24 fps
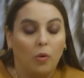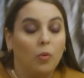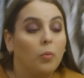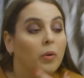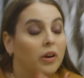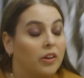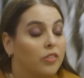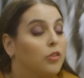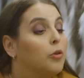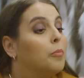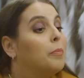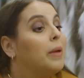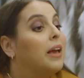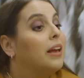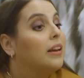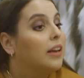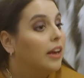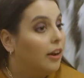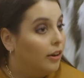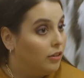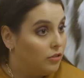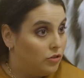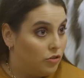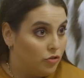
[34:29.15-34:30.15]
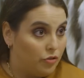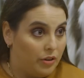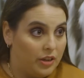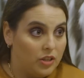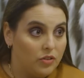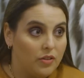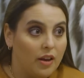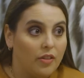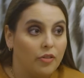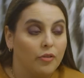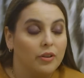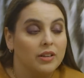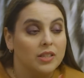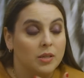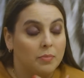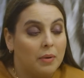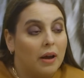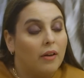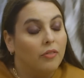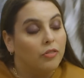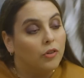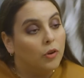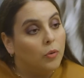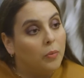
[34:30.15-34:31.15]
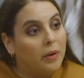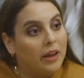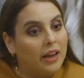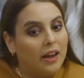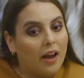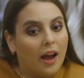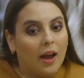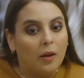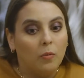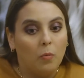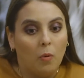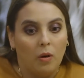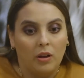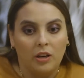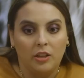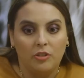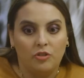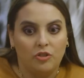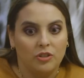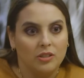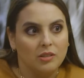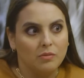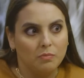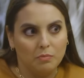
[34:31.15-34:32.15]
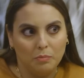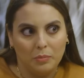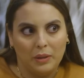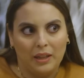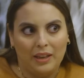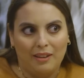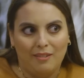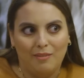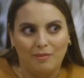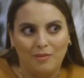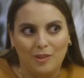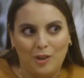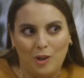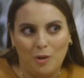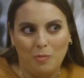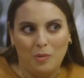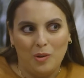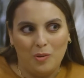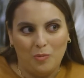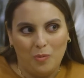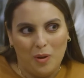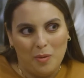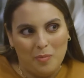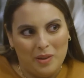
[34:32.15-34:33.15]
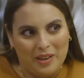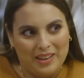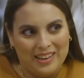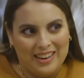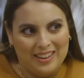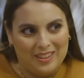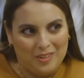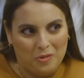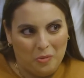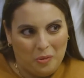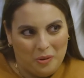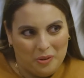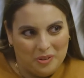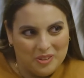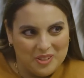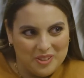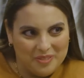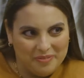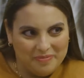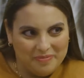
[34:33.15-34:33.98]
or one of their main character traits rather, is about their weight. I want to just play human women in the world.